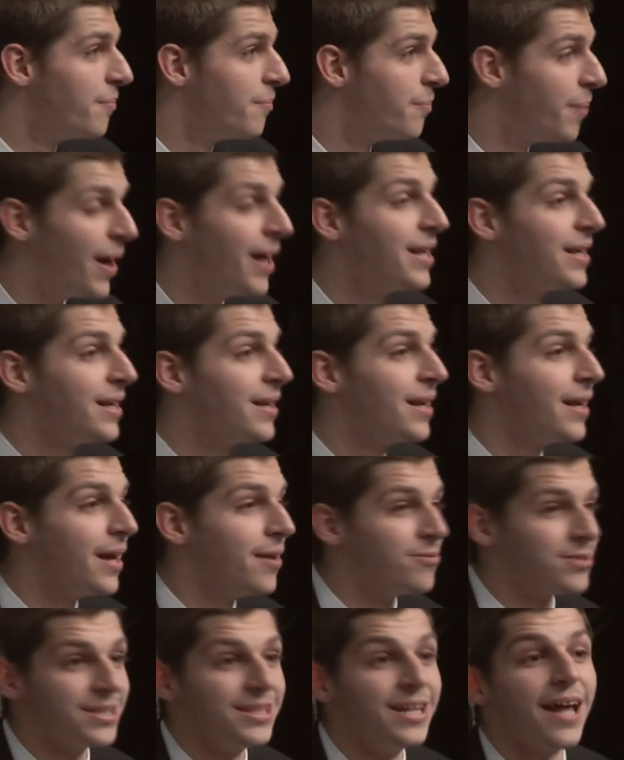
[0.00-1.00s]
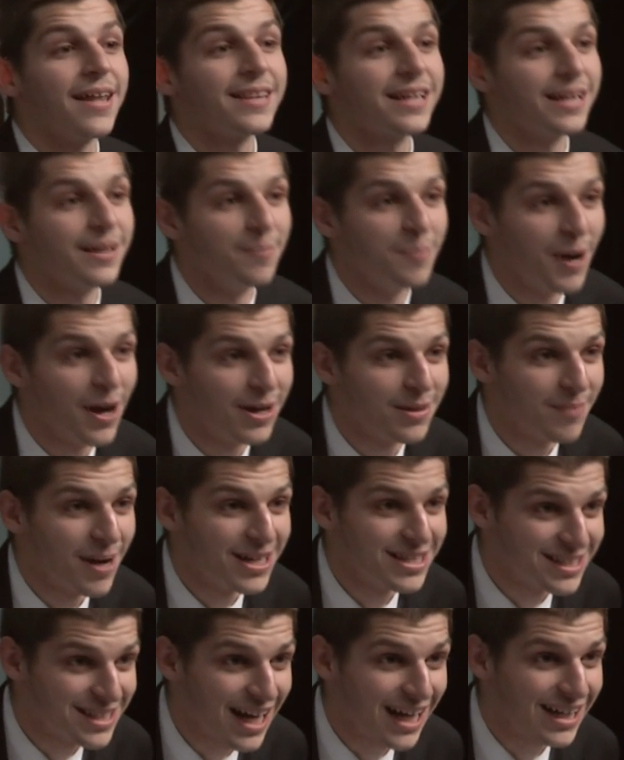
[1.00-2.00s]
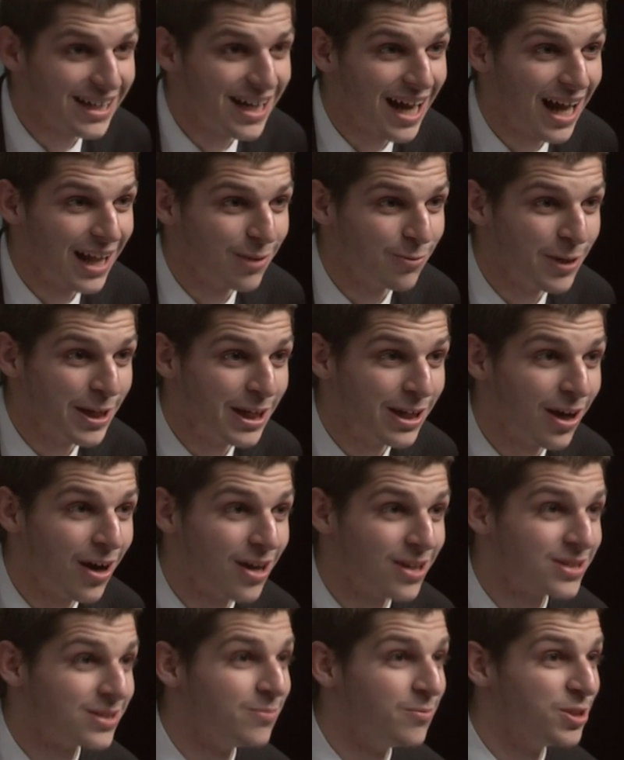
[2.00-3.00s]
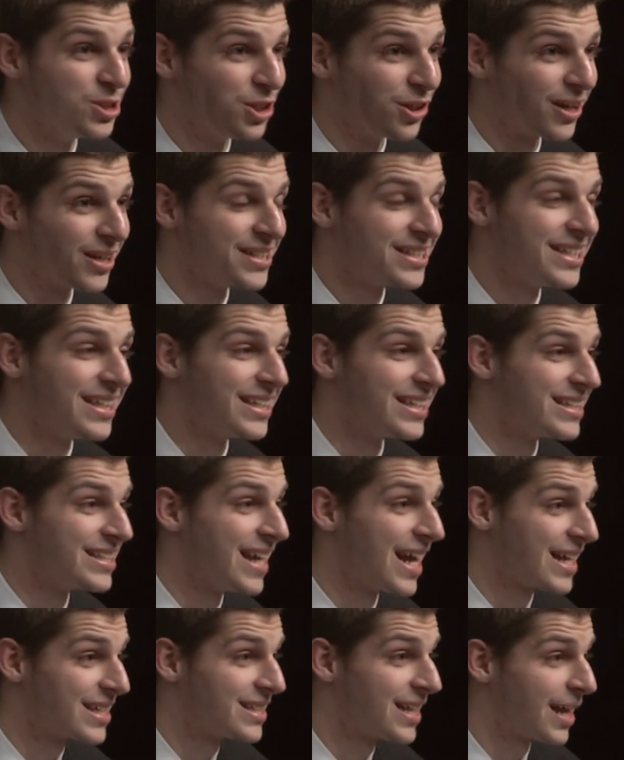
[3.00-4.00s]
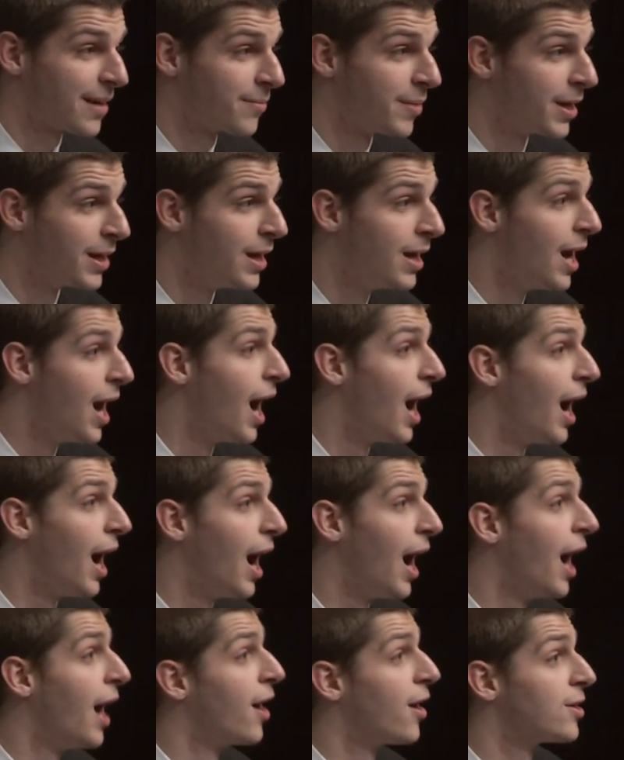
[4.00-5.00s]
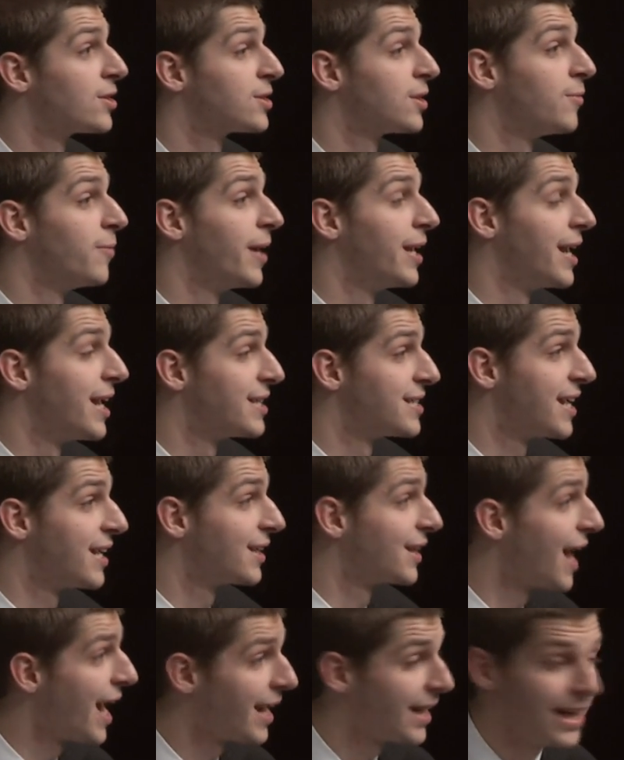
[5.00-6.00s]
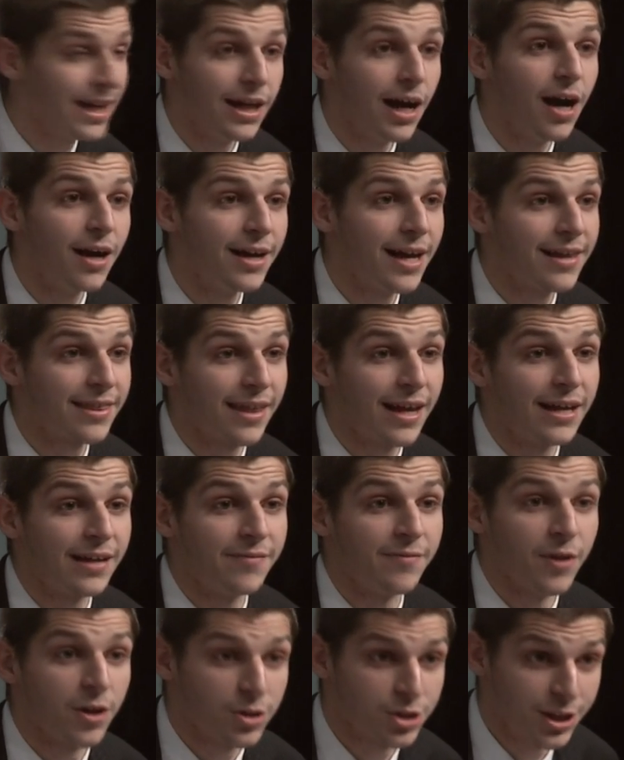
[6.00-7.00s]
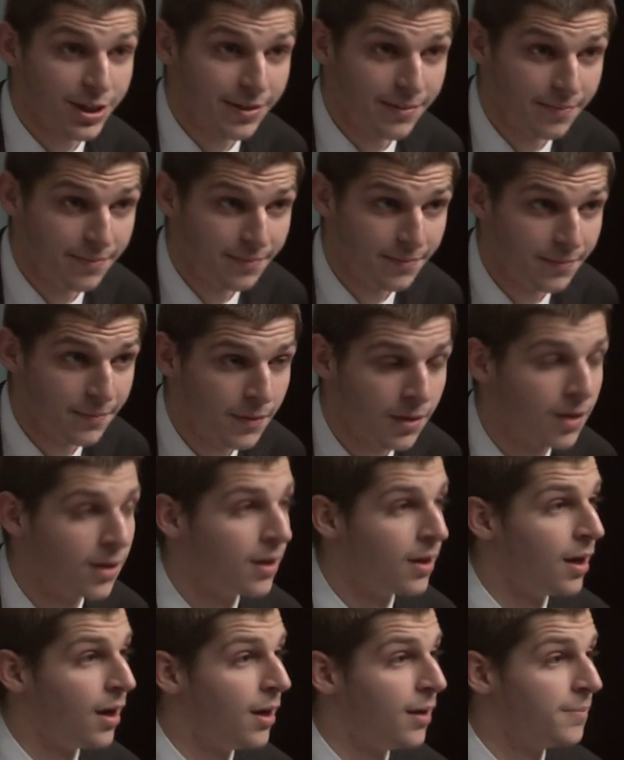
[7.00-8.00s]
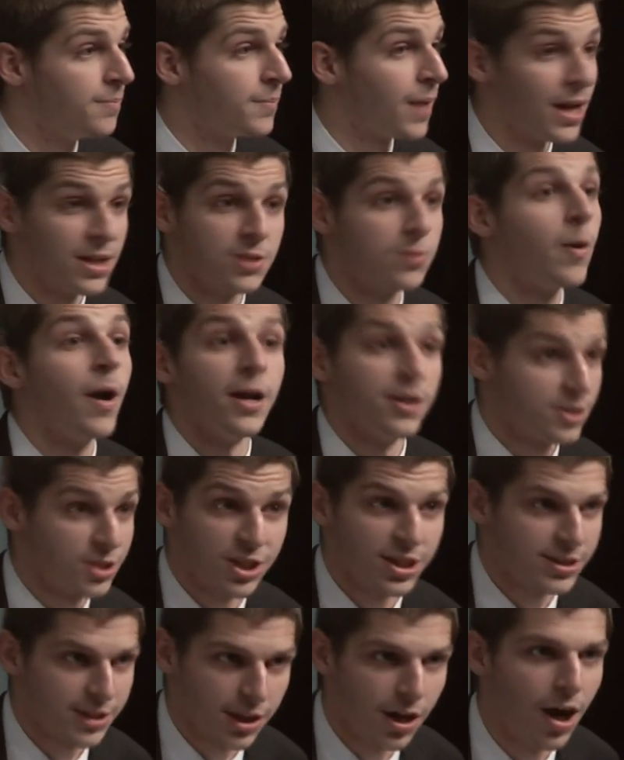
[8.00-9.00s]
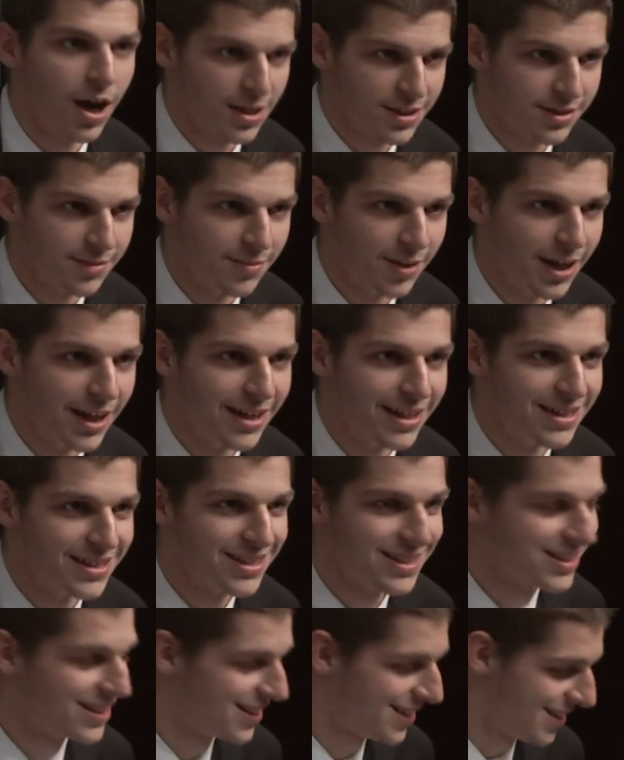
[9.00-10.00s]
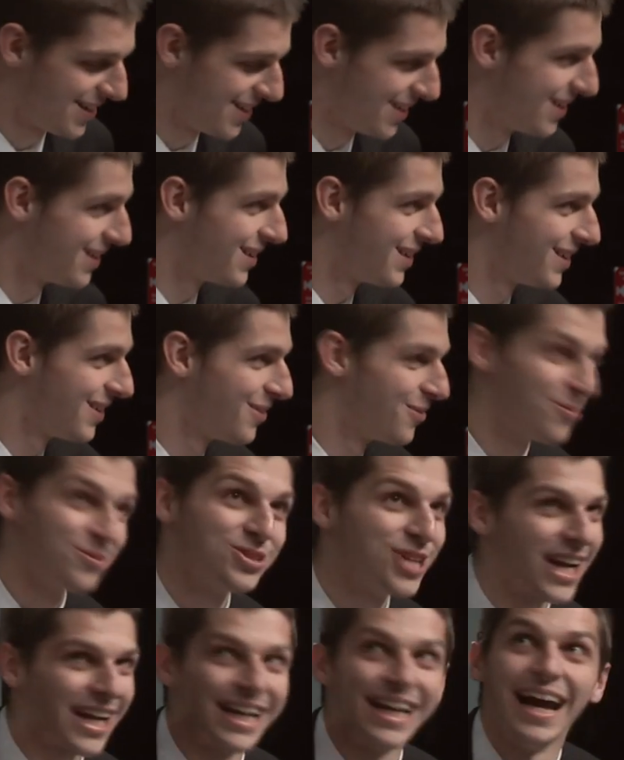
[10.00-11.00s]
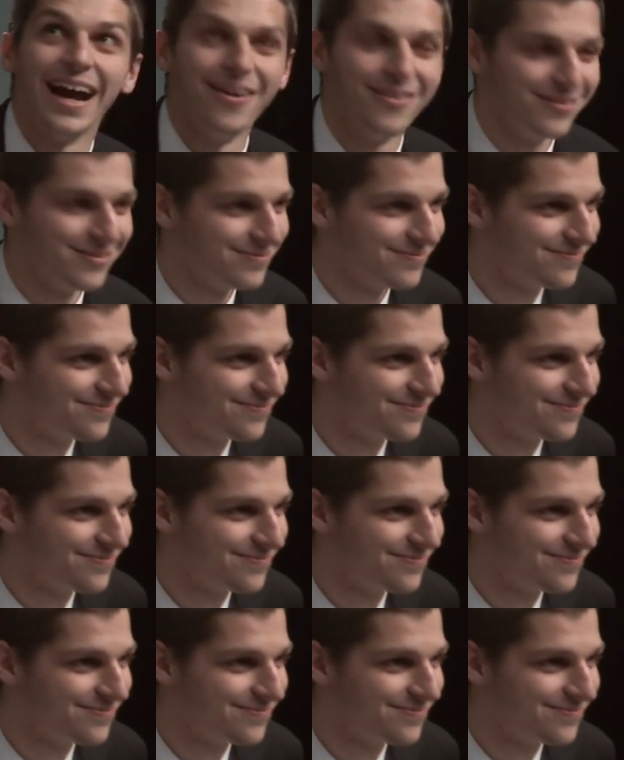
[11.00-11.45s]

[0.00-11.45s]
But it was nothing compared to my second Halloween costume, which you're going to see in this next segment. Uh, I also went as a lanky, unathletic virgin. I swear it's just a costume, ladies. Check it out.